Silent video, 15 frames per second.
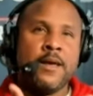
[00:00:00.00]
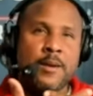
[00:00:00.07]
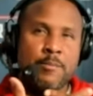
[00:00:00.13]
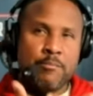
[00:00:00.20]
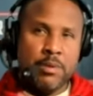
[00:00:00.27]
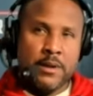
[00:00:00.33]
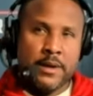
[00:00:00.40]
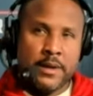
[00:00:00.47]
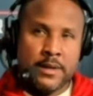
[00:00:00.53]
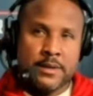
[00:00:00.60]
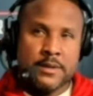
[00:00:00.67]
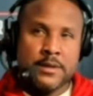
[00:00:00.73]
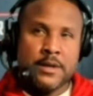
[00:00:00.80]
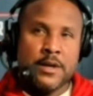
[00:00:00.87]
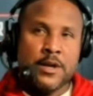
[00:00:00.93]

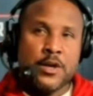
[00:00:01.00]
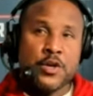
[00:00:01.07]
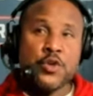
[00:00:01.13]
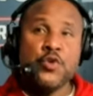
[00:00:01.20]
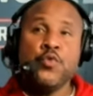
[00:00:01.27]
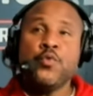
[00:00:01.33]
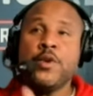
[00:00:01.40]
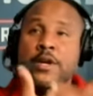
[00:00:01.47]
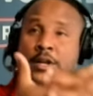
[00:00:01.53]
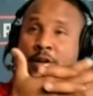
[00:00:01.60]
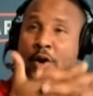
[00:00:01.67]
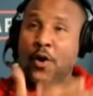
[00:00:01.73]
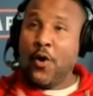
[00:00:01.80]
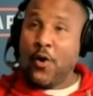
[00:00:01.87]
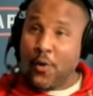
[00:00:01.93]
blend. You can
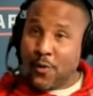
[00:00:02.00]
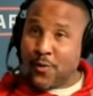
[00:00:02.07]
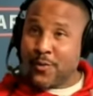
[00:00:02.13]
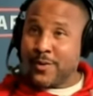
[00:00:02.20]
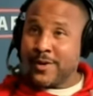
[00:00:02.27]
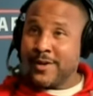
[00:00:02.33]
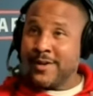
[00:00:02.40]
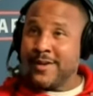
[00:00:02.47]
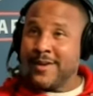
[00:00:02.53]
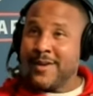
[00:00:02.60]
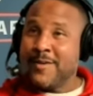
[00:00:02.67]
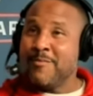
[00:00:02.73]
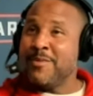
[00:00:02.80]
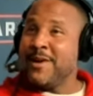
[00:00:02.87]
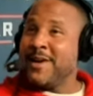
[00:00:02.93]
own
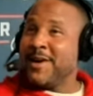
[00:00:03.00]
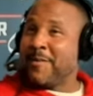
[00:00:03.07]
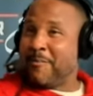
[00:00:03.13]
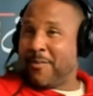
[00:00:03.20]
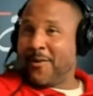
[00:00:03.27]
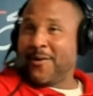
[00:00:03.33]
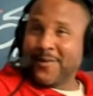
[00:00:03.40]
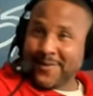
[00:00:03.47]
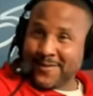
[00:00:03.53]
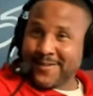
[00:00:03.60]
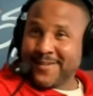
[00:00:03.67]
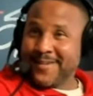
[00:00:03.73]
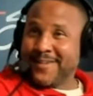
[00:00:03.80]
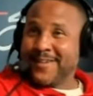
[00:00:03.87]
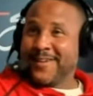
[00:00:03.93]
being a part
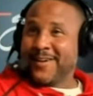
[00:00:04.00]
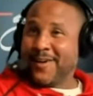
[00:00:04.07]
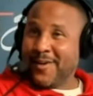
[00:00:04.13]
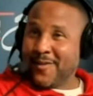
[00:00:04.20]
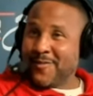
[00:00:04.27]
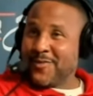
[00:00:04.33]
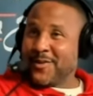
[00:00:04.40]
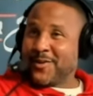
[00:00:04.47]
of the